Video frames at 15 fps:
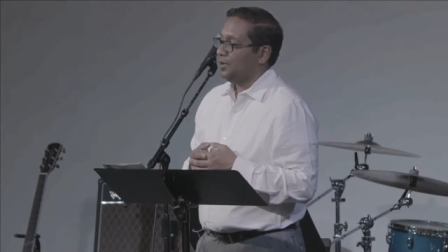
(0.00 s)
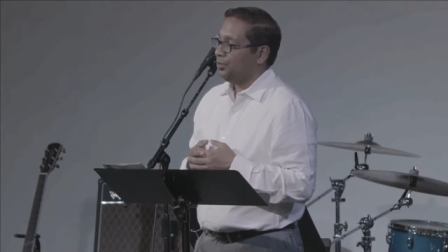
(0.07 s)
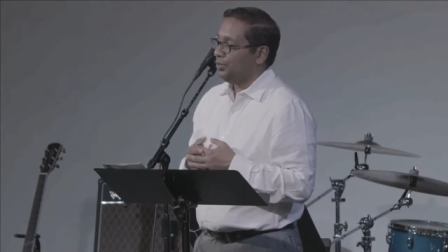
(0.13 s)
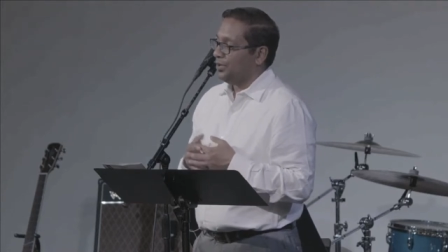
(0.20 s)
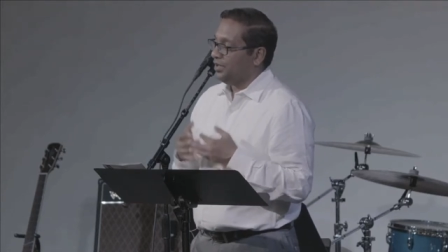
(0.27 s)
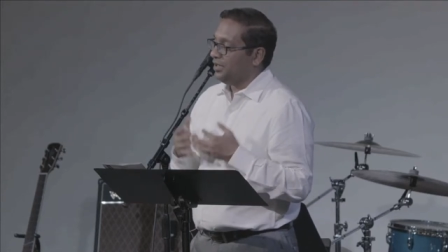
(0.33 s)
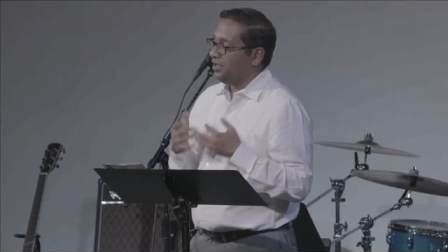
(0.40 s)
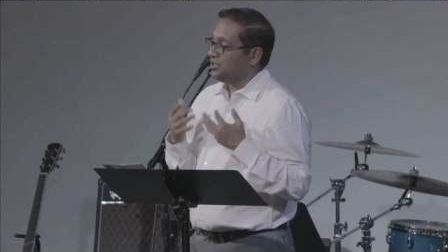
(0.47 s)

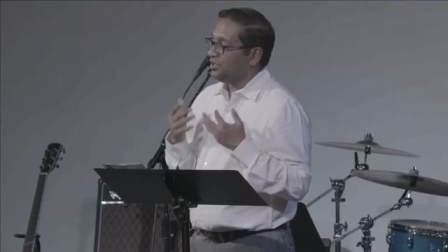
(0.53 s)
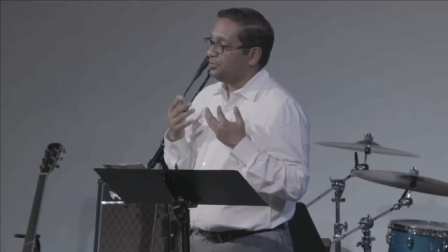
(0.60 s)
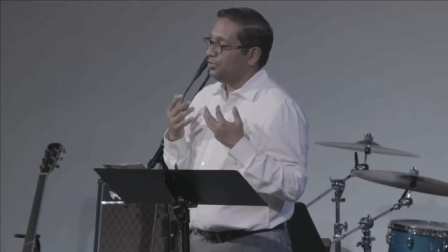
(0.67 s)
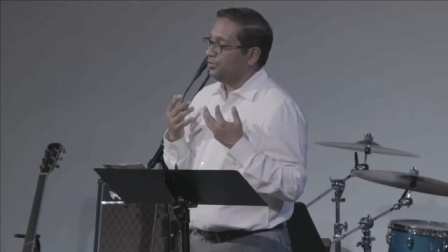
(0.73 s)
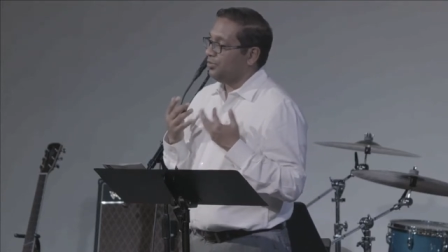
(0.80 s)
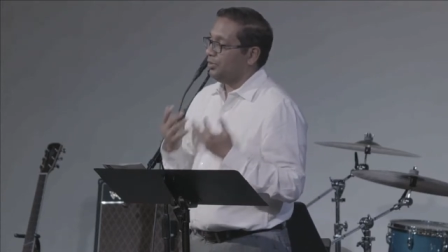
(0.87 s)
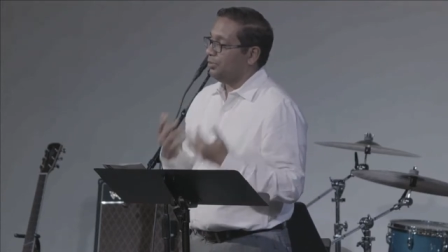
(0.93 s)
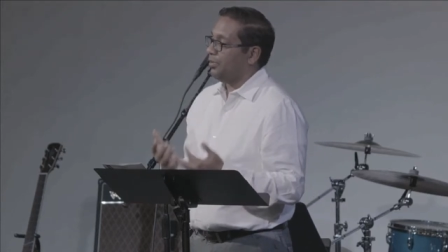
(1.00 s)
We need to be
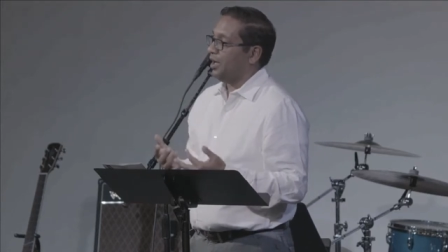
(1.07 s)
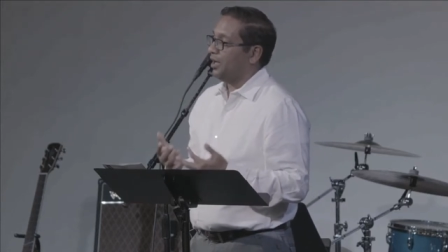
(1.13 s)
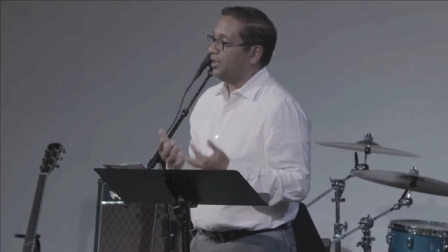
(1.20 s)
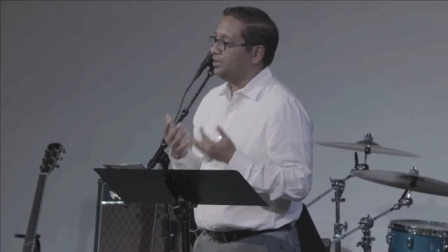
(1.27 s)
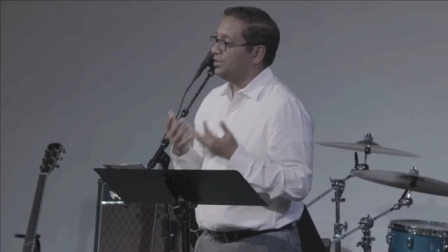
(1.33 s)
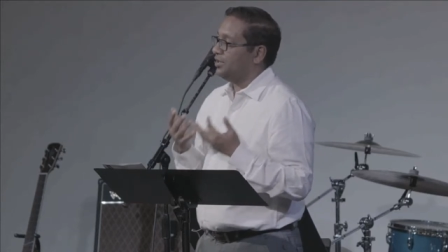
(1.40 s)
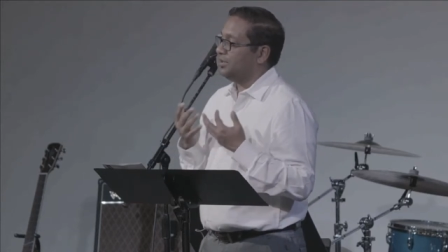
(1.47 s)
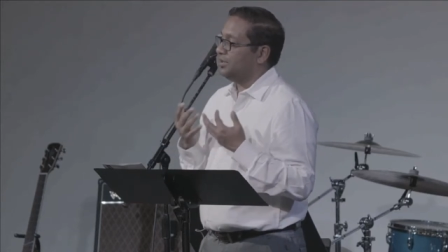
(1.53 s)

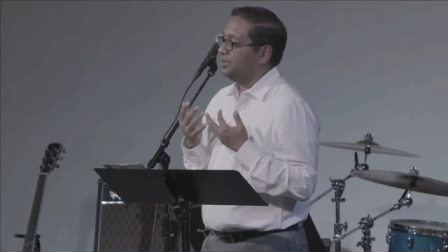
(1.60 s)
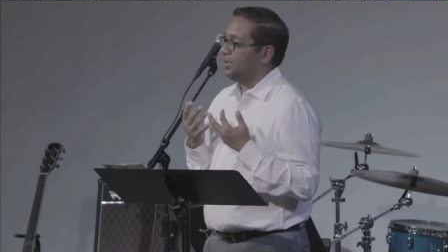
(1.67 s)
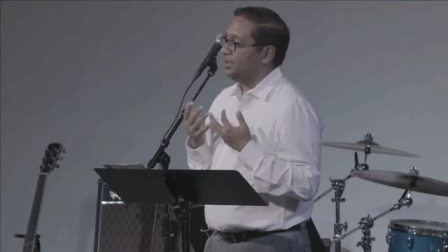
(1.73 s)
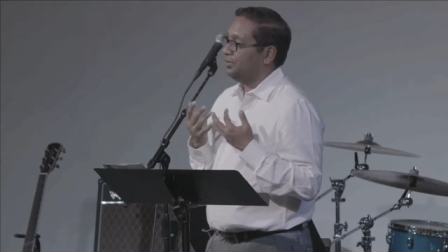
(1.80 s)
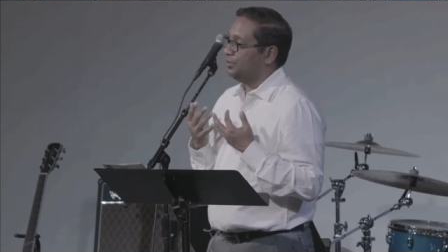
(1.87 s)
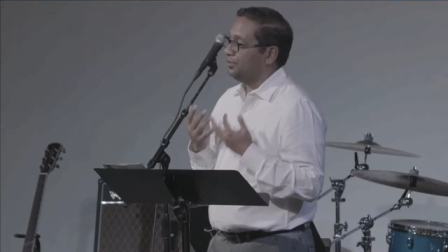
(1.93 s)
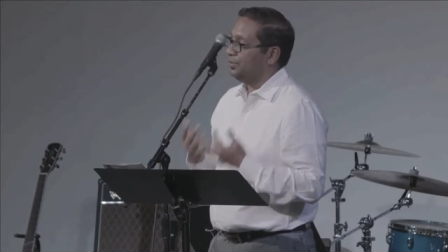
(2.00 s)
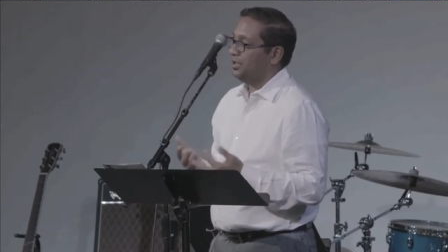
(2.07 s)
reminded that
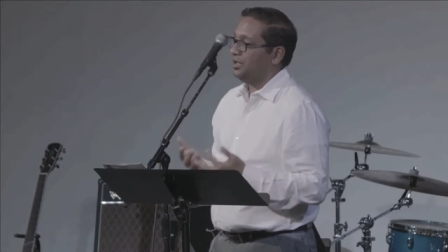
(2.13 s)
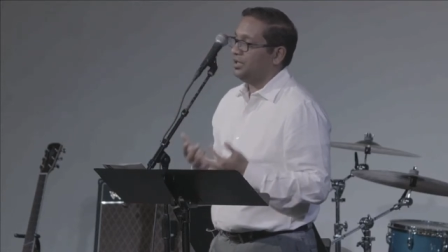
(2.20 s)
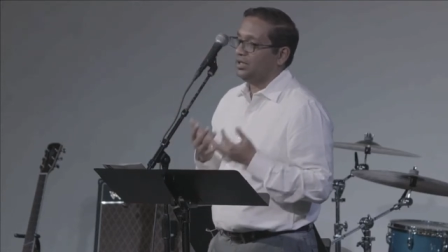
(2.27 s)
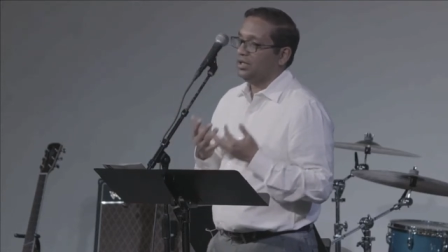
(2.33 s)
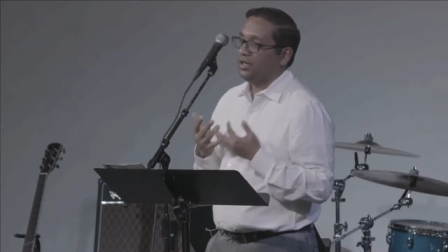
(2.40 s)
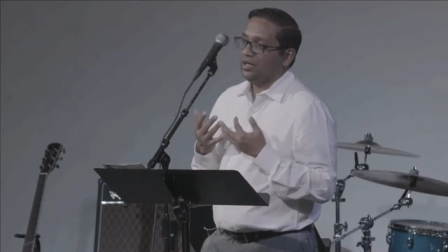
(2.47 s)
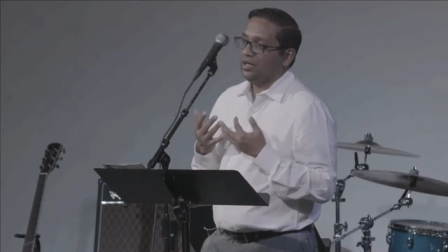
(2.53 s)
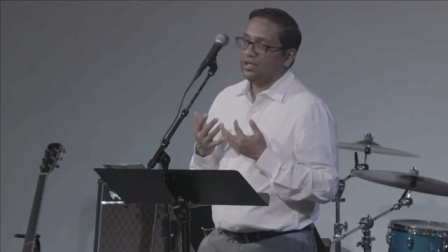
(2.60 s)

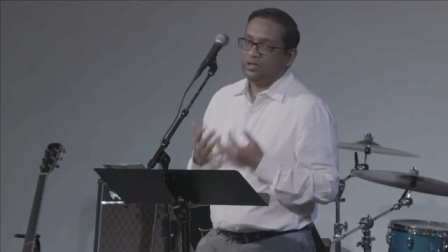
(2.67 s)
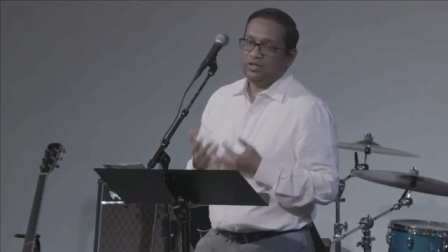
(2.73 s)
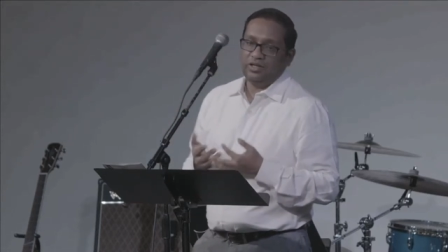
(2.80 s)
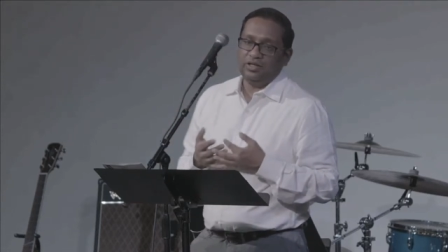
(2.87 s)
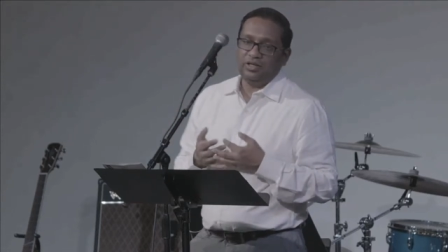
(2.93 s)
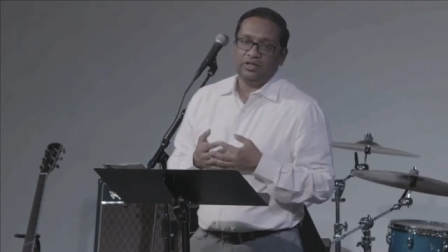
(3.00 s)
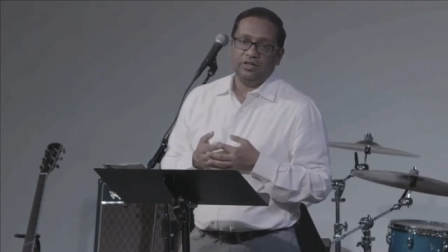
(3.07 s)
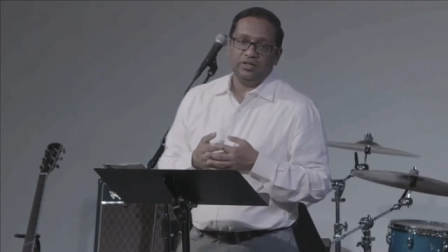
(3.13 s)
we
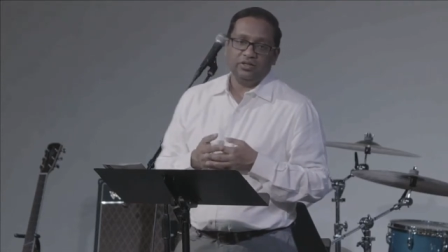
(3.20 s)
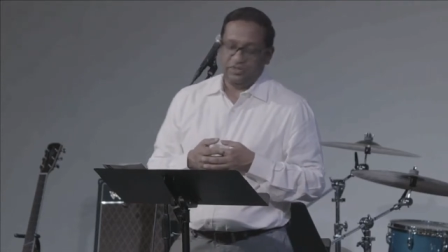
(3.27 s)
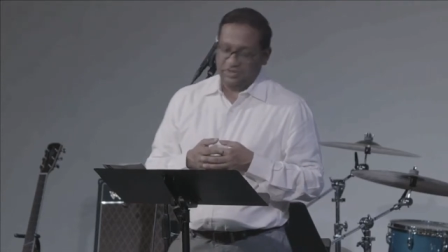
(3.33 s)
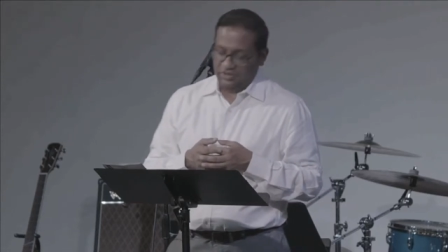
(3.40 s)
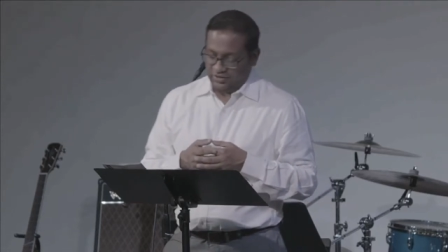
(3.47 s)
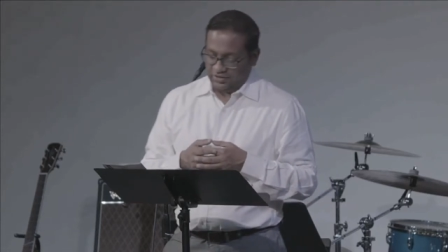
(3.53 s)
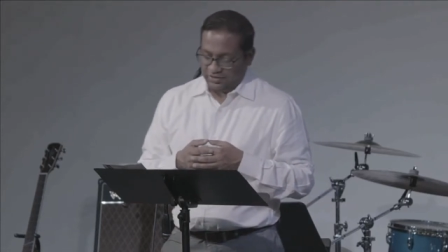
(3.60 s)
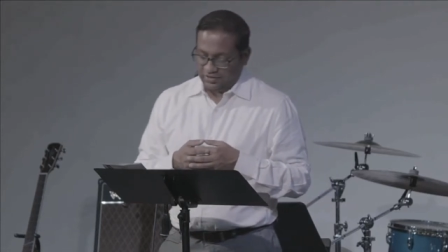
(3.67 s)
need
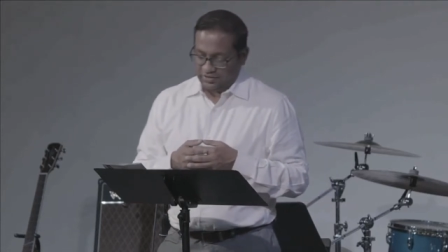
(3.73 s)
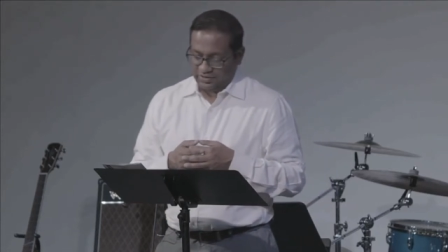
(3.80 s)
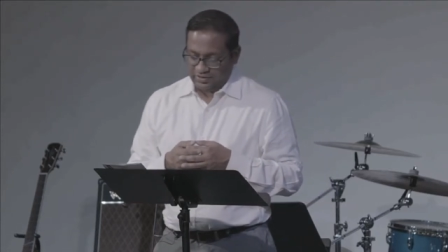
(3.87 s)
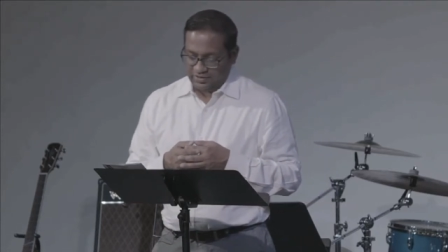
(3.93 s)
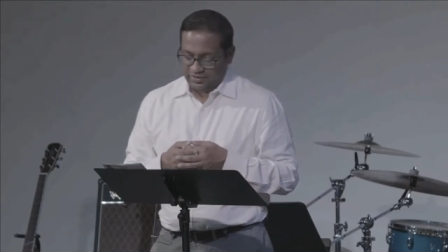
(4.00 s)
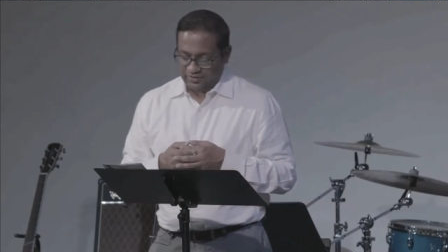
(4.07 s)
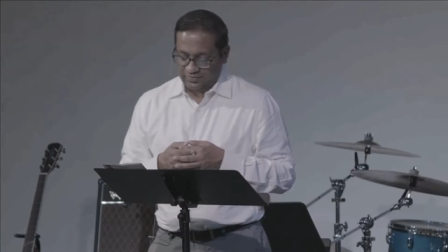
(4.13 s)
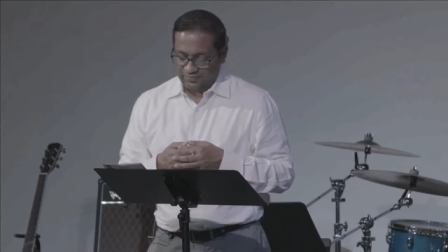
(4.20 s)
Jesus.